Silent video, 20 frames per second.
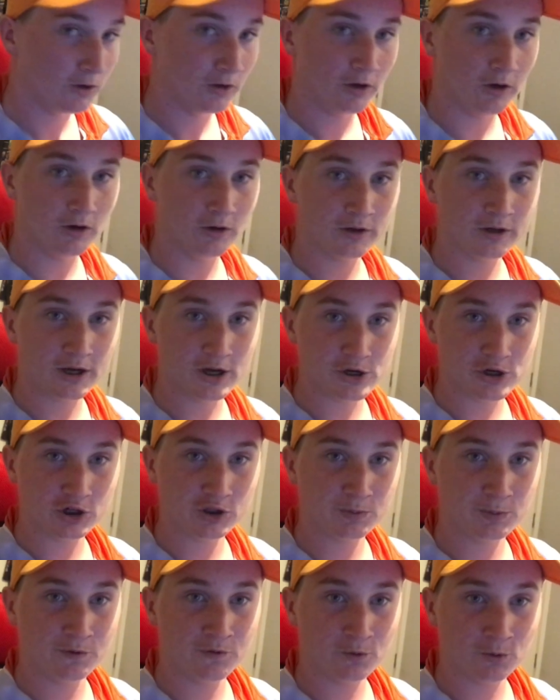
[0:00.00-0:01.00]
Okay, just
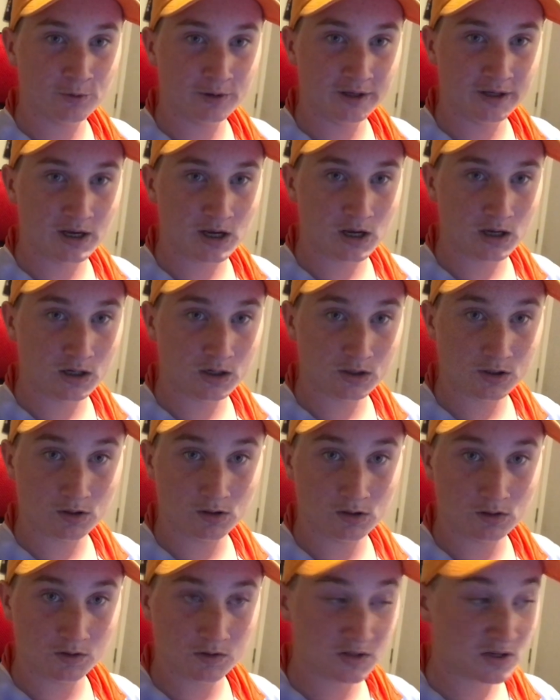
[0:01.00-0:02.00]
before we get
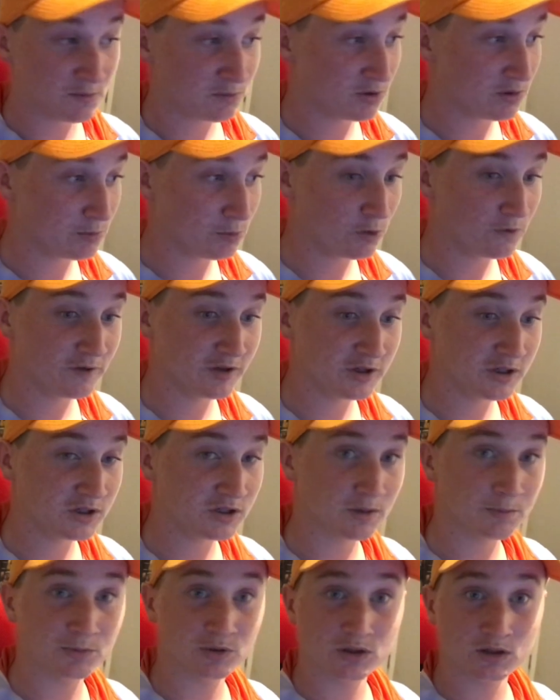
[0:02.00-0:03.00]
into some of the more features,
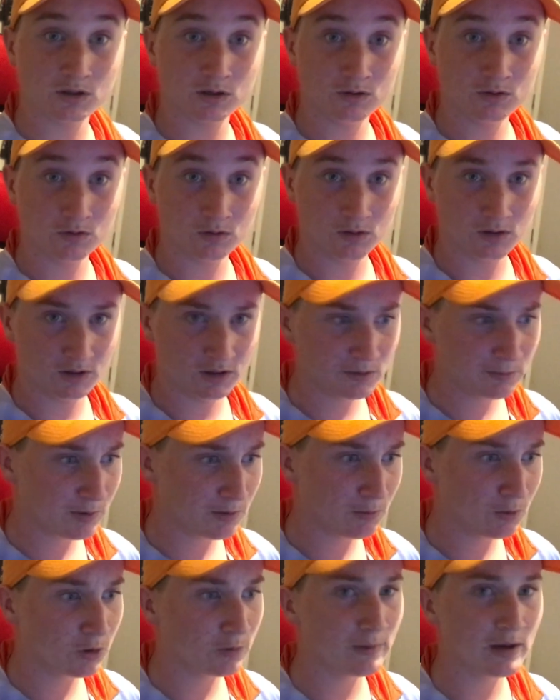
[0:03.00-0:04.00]
I'm just going to talk a little bit
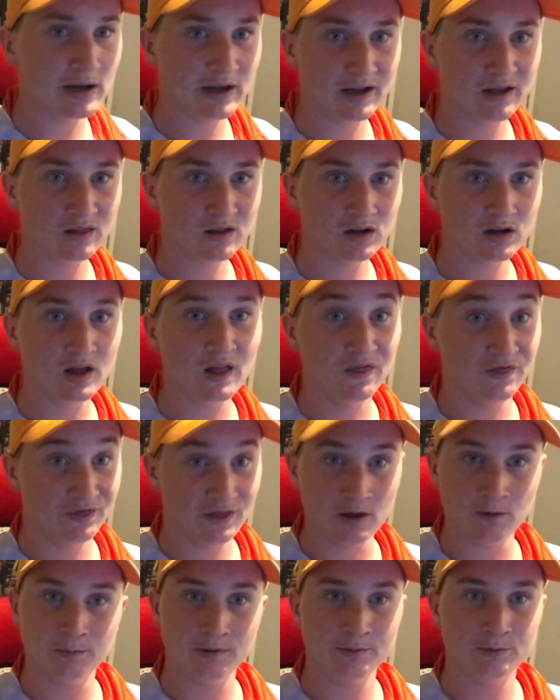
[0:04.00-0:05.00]
more about Ela, and
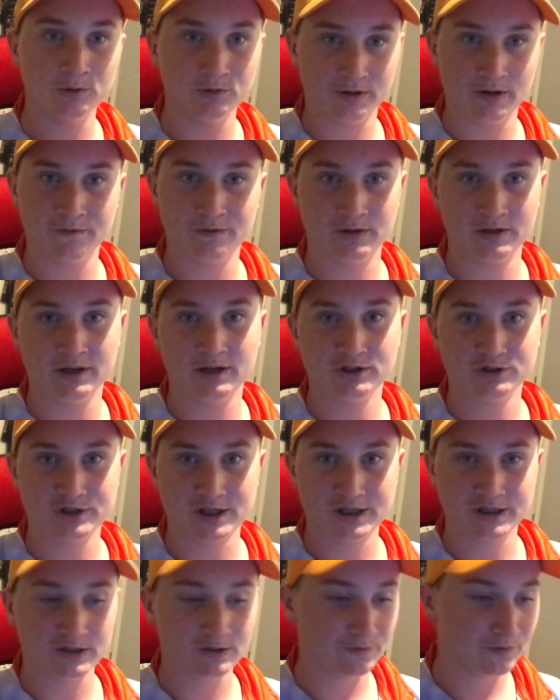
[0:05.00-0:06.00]
then we will definitely get straight
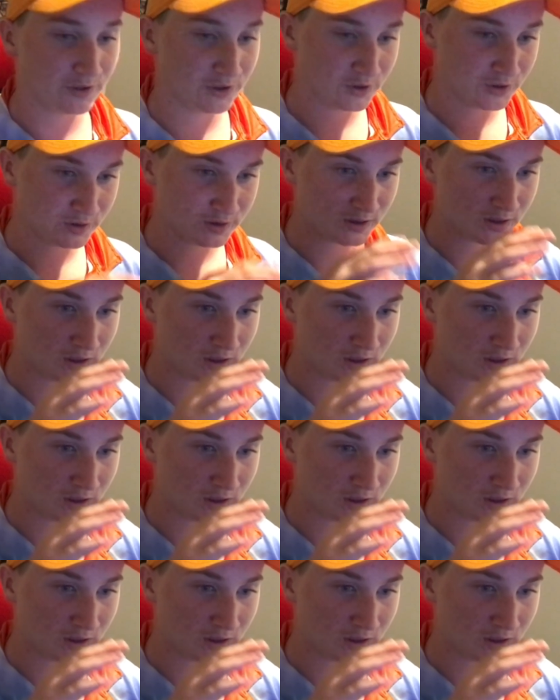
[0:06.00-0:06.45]
to the features.